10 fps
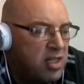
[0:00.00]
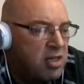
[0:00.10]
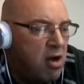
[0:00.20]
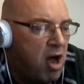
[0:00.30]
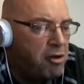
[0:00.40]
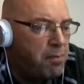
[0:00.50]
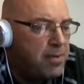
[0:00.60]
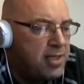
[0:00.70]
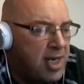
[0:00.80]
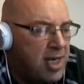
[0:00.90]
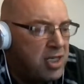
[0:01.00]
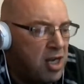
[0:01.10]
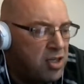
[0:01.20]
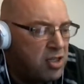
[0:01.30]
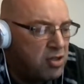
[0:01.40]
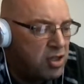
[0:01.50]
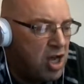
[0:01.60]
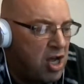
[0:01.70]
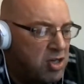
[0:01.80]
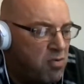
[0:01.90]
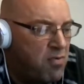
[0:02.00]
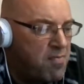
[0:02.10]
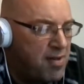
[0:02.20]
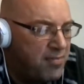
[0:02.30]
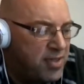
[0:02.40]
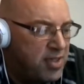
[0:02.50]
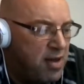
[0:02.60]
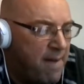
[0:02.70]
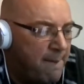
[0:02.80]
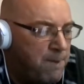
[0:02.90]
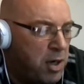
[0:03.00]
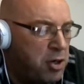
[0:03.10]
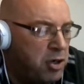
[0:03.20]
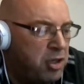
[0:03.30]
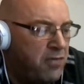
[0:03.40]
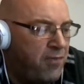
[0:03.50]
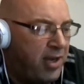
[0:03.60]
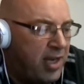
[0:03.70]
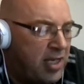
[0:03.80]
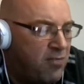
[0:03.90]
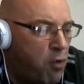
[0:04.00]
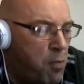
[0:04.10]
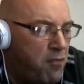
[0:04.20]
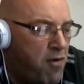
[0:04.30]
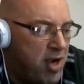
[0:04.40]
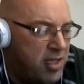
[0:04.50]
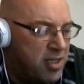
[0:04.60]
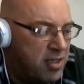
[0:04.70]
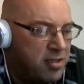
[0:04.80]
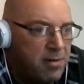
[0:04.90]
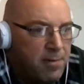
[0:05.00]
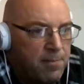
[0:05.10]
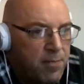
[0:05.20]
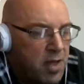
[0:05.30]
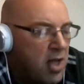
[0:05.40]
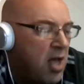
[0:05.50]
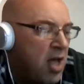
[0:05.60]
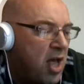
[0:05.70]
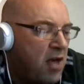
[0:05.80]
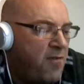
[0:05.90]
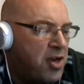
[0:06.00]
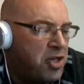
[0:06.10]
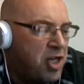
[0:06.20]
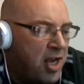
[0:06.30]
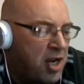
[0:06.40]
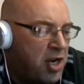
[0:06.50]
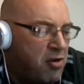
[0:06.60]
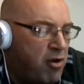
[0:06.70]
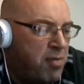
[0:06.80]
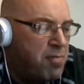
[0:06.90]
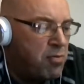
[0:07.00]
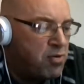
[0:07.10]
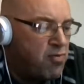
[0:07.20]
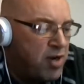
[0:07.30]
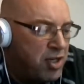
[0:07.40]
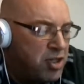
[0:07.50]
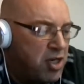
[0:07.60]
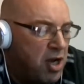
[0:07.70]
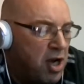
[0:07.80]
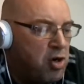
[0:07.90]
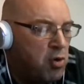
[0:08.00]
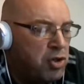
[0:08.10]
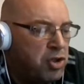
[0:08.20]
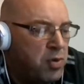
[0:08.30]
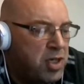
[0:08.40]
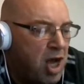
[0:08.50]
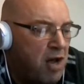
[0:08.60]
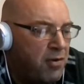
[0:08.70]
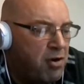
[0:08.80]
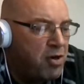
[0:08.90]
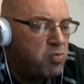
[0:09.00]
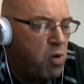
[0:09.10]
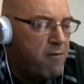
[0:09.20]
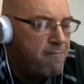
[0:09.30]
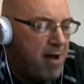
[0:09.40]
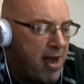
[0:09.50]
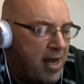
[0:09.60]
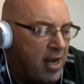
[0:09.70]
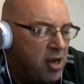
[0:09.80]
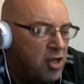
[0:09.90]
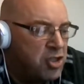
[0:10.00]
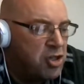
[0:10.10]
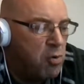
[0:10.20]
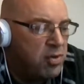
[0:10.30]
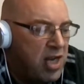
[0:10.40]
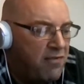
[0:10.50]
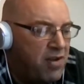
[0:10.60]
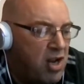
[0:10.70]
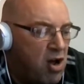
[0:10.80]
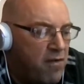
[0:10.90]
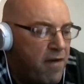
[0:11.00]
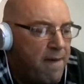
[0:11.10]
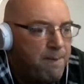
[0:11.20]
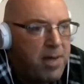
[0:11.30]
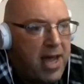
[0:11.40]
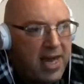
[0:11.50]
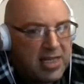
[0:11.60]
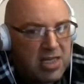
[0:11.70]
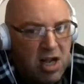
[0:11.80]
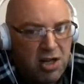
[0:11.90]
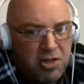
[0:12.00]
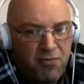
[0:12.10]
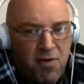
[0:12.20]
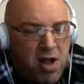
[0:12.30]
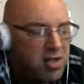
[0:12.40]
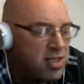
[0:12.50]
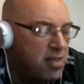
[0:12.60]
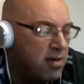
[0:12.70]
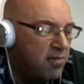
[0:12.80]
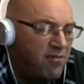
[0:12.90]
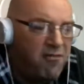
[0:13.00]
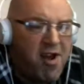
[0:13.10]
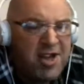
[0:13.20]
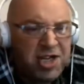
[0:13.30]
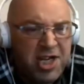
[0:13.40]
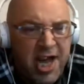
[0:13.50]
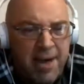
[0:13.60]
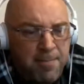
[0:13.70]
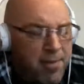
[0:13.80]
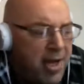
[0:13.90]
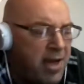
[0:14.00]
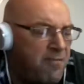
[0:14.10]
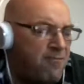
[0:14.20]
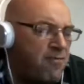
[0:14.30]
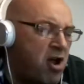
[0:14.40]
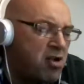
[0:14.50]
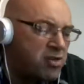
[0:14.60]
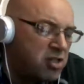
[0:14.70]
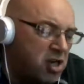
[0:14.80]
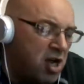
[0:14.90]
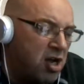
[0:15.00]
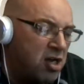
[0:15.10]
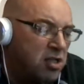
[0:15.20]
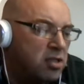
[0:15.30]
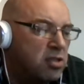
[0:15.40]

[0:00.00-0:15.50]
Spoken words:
But Arthur besieged Lancelot's castle for months, but couldn't defeat his former friend. Eventually, an agreement was reached, according to which Arthur got his wife back and Lancelot was left alive but exiled to France. French again, thinking France, God.